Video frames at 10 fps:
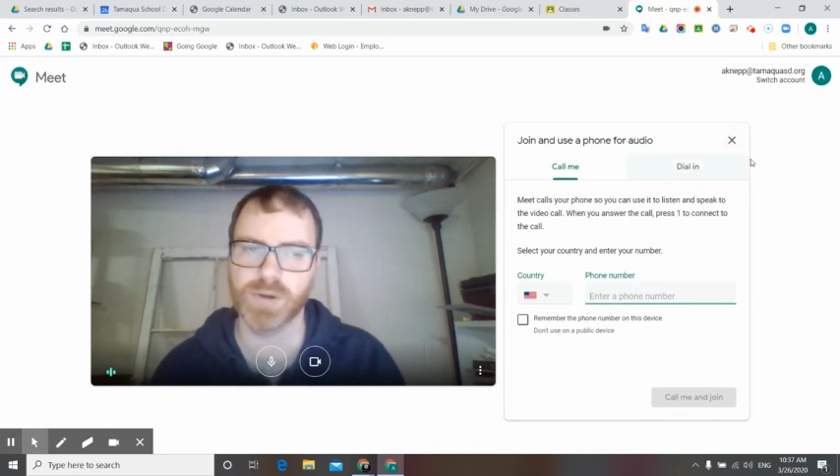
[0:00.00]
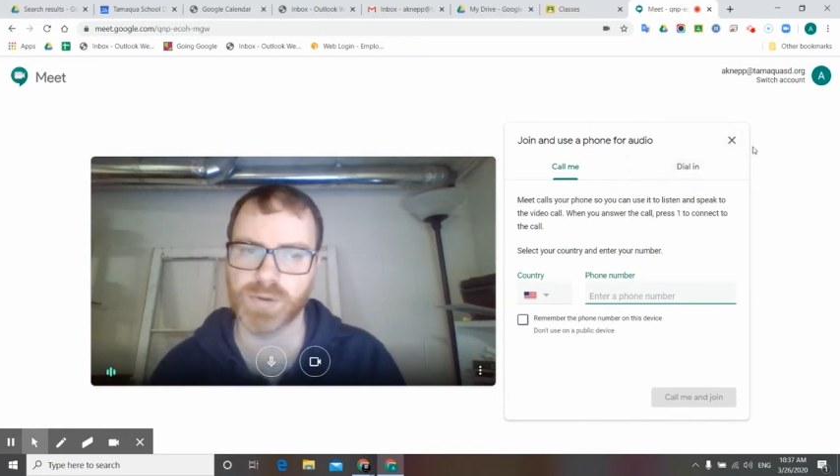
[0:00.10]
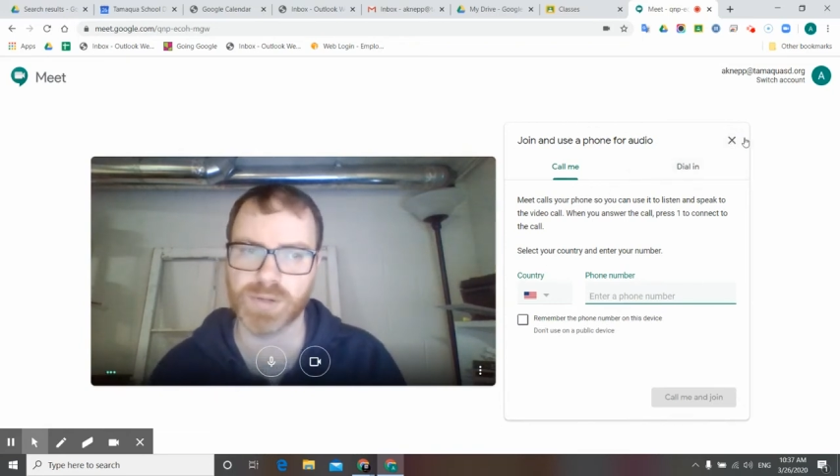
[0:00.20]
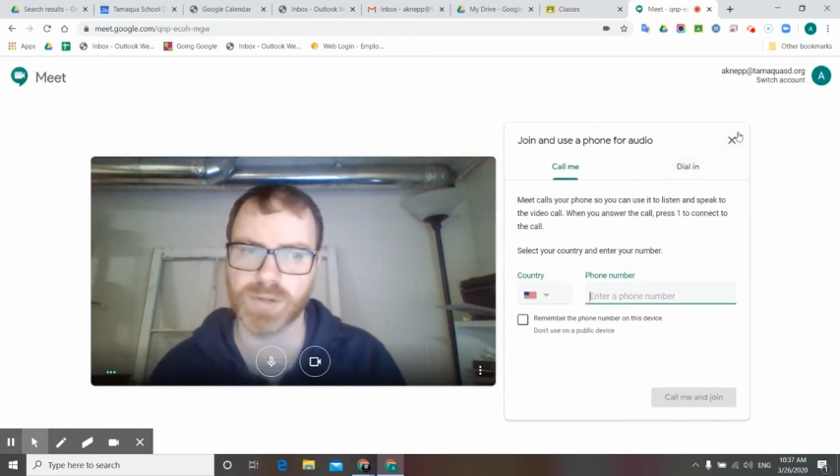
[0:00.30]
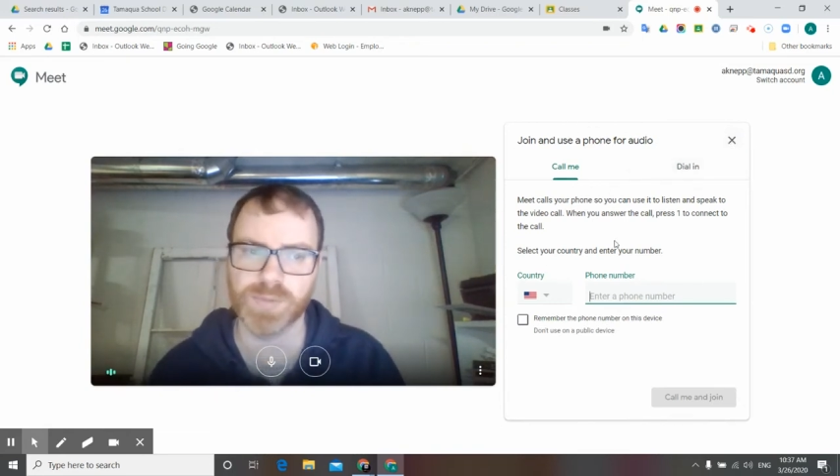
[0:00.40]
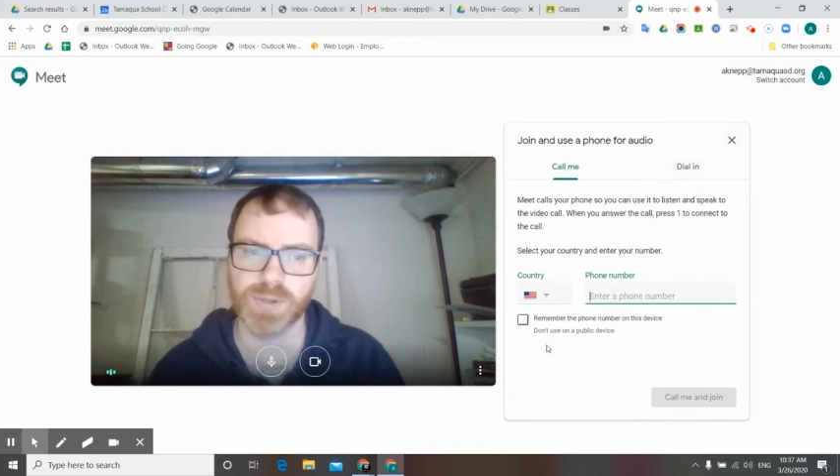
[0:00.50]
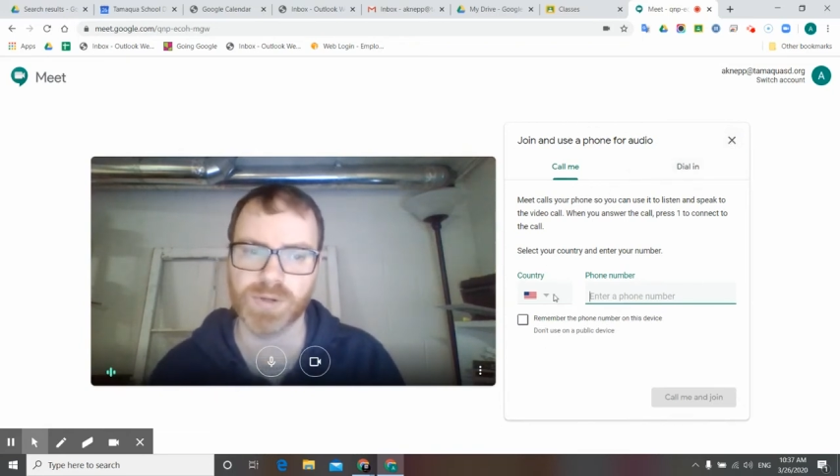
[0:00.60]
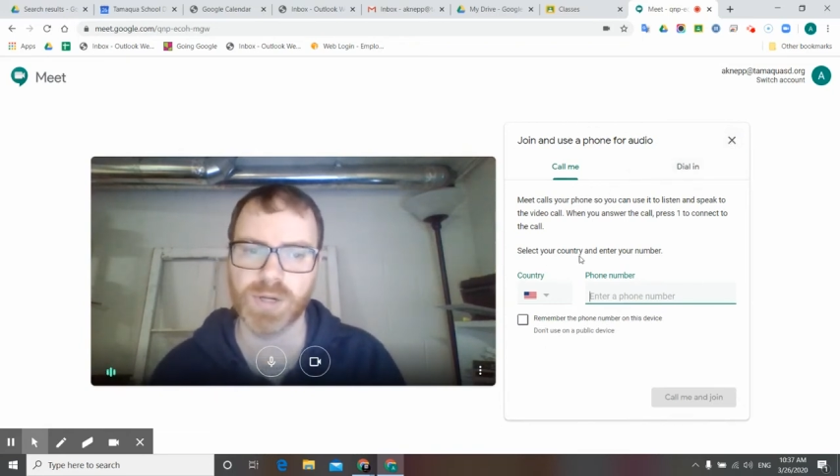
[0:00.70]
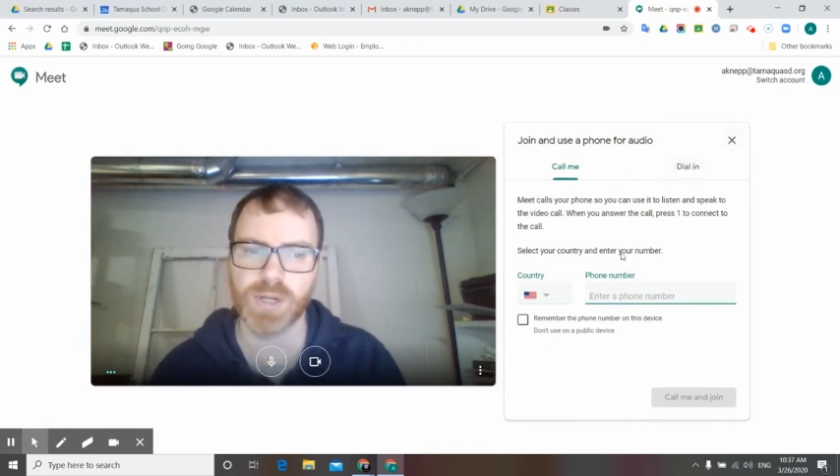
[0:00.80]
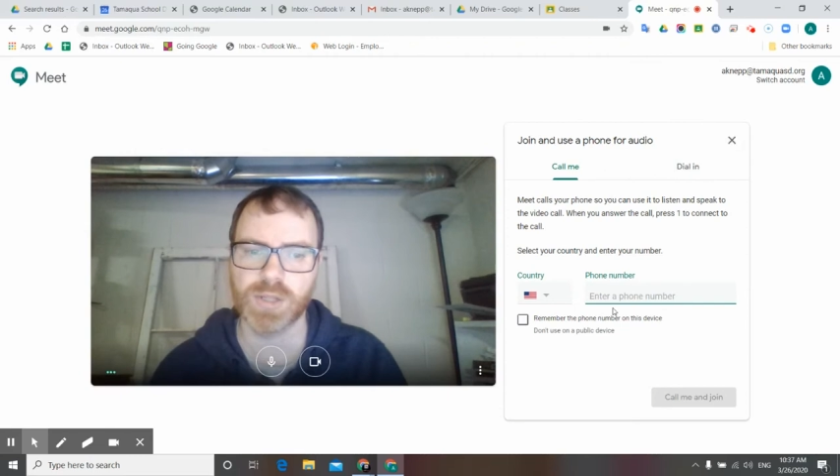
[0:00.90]
your
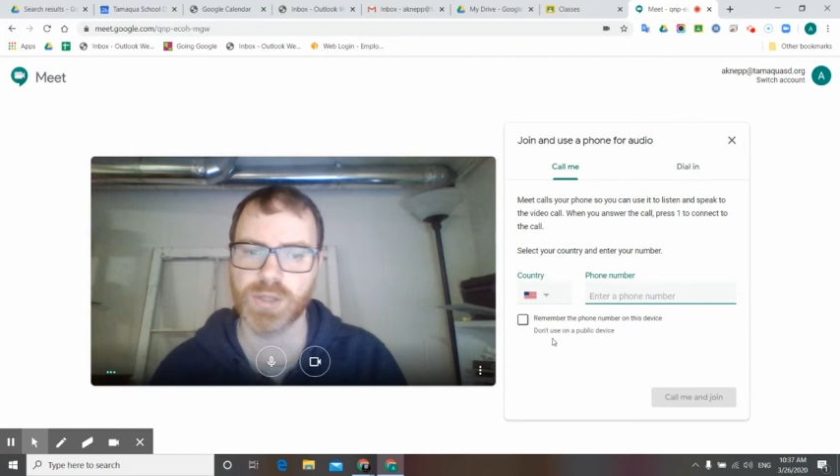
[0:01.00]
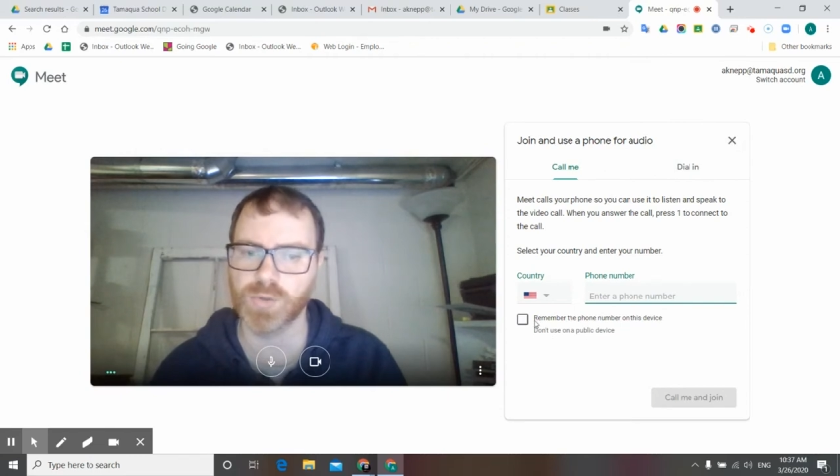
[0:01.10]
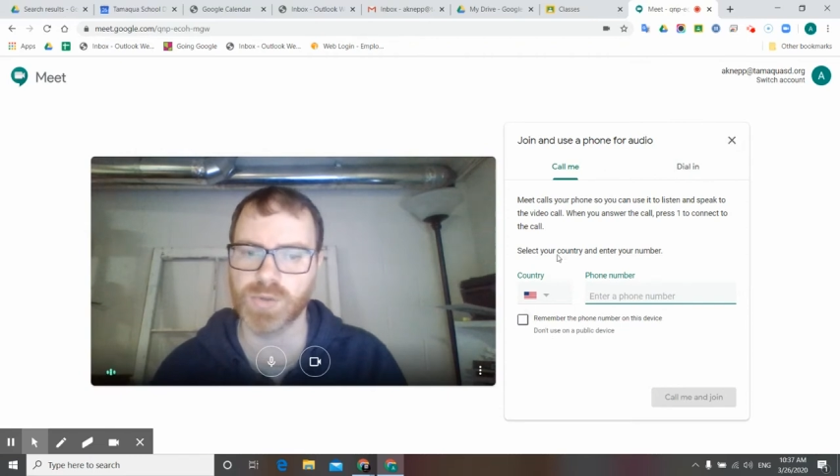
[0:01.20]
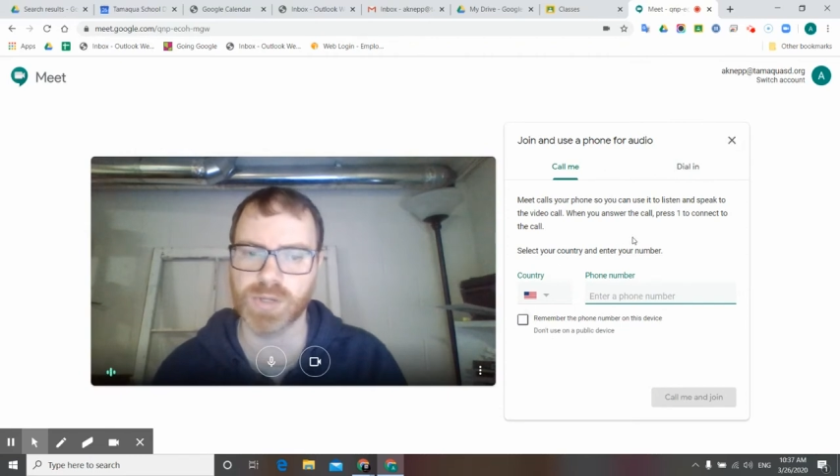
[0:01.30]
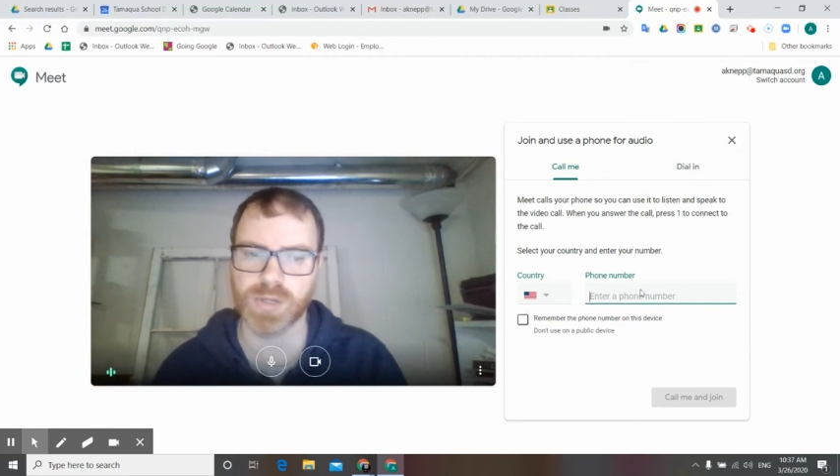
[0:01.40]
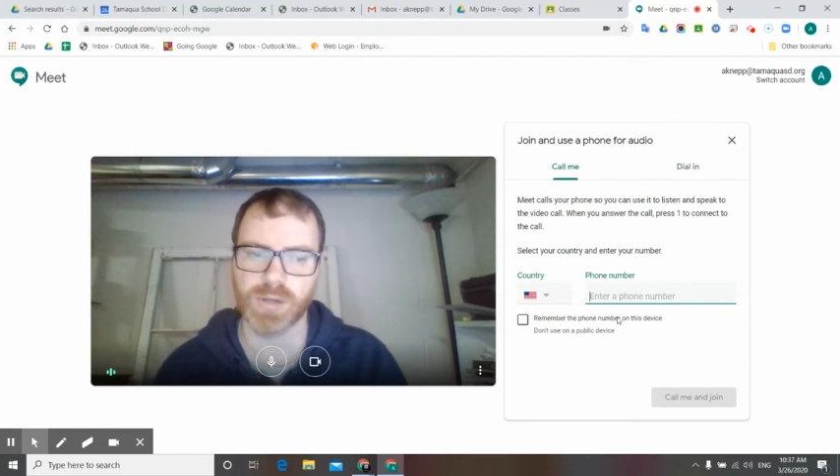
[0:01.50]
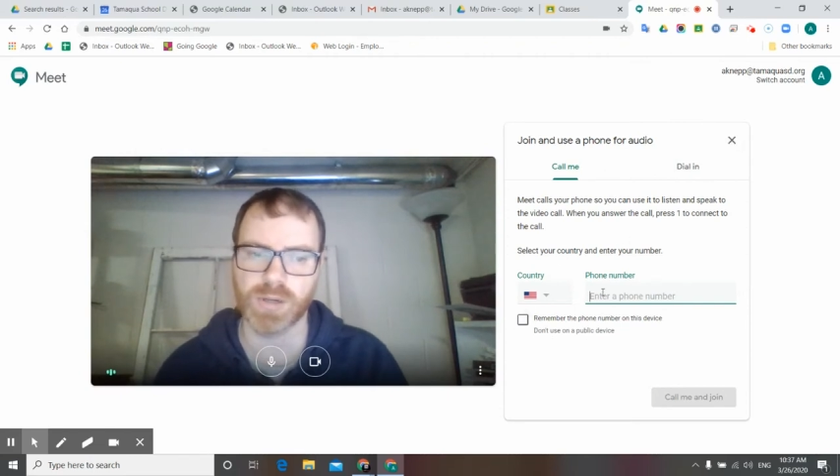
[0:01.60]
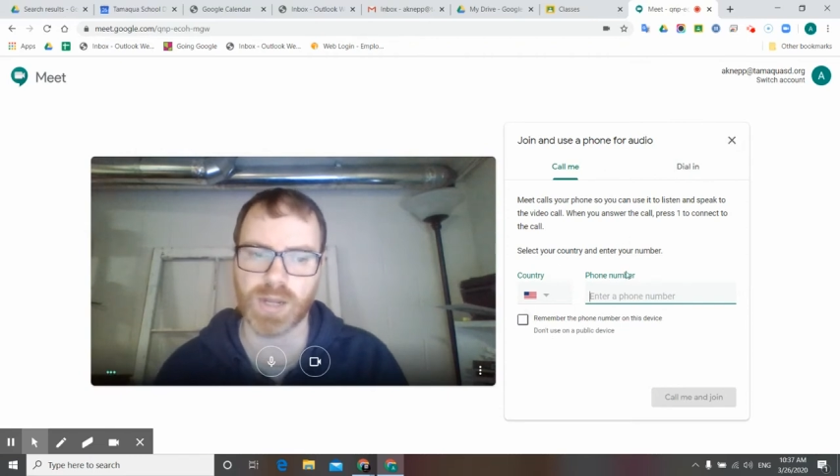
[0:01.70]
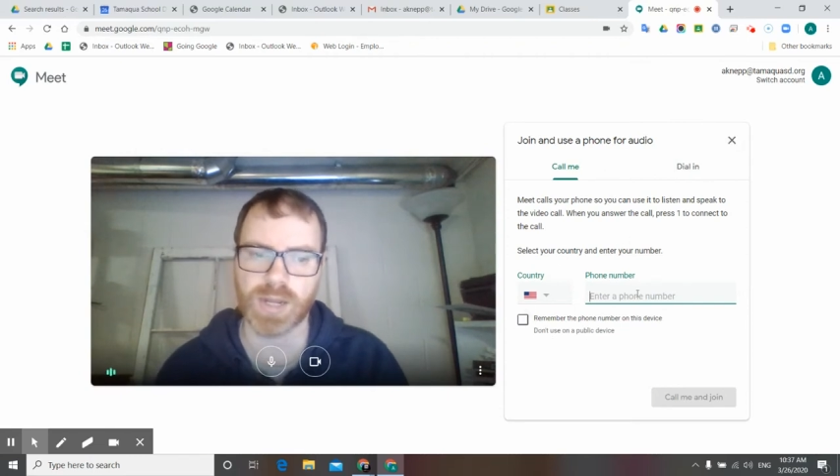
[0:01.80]
computer, you can